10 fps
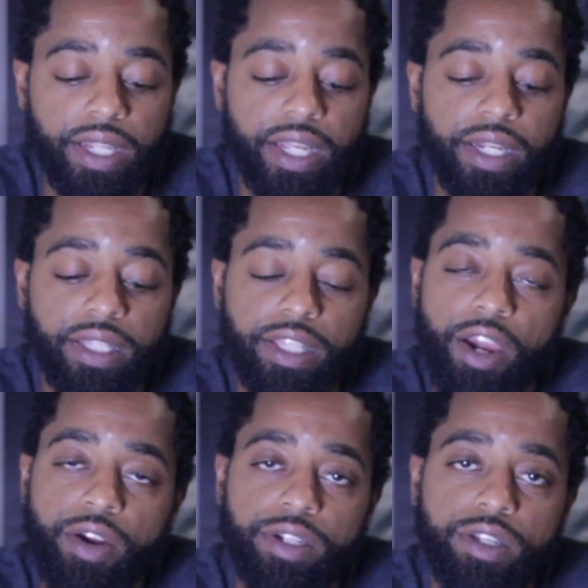Then the
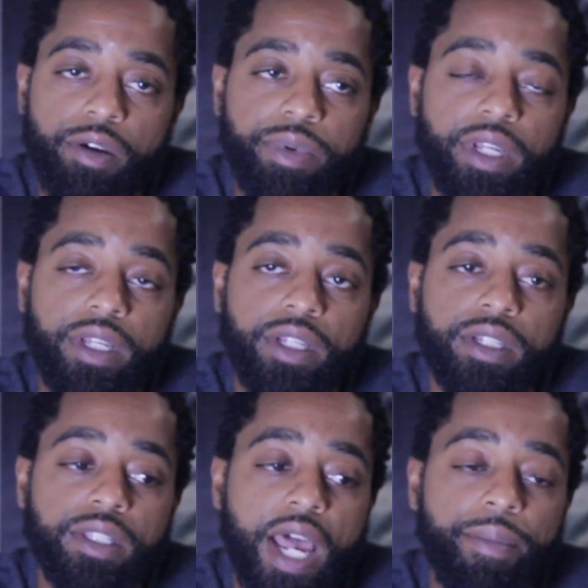third is gonna be
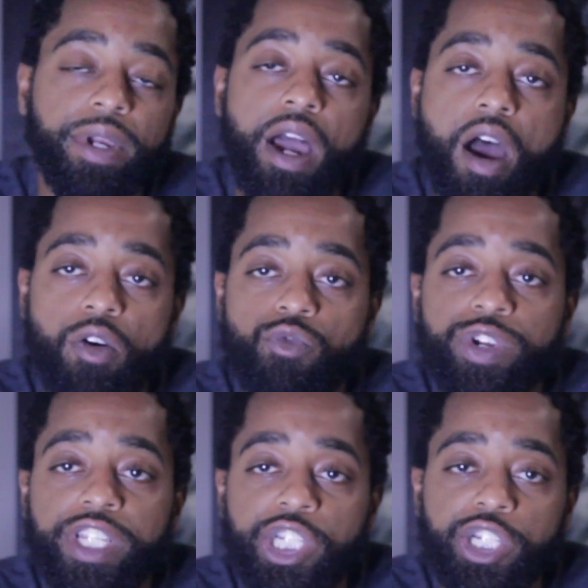a topic called
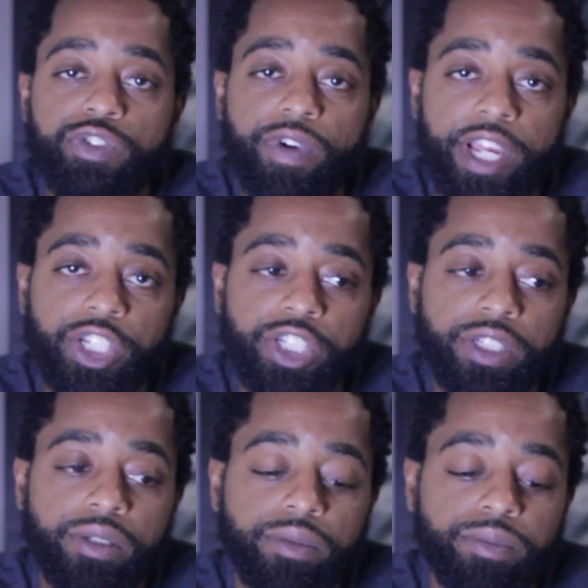
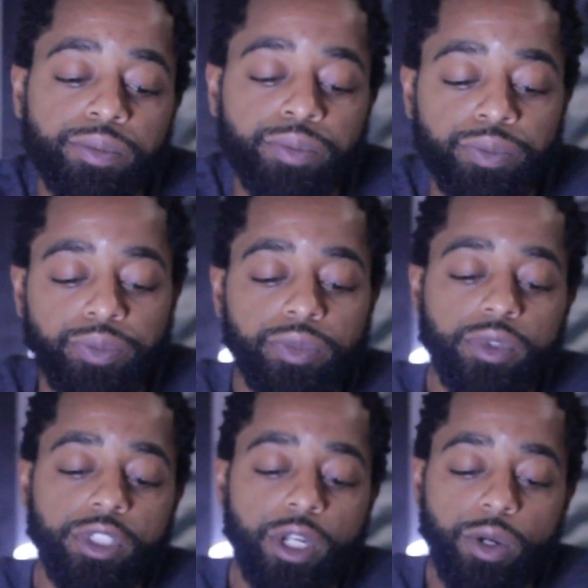regeneration,
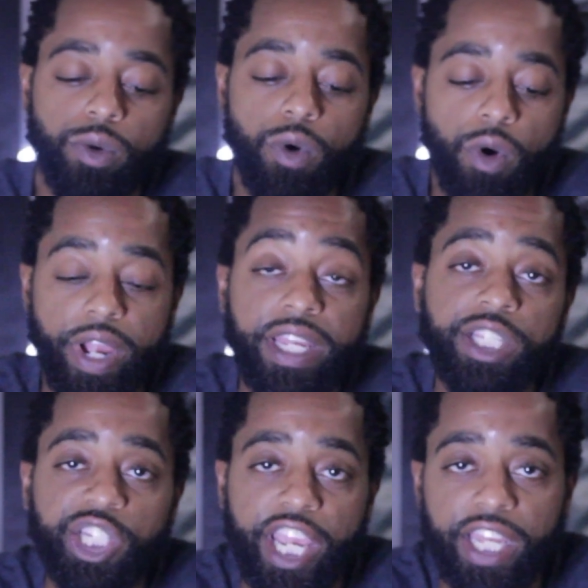or
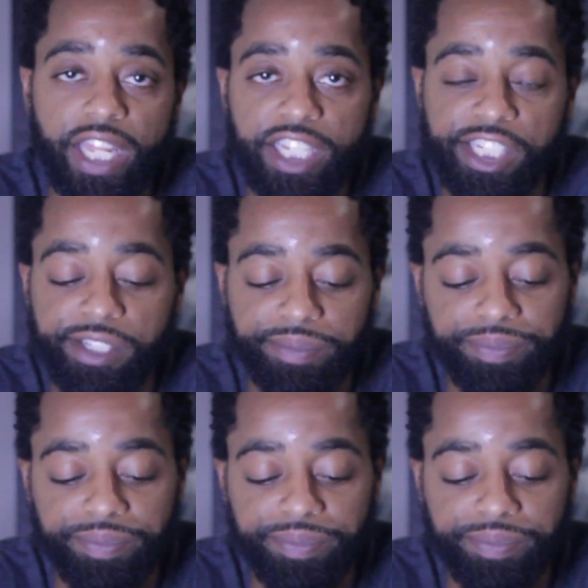injaculation.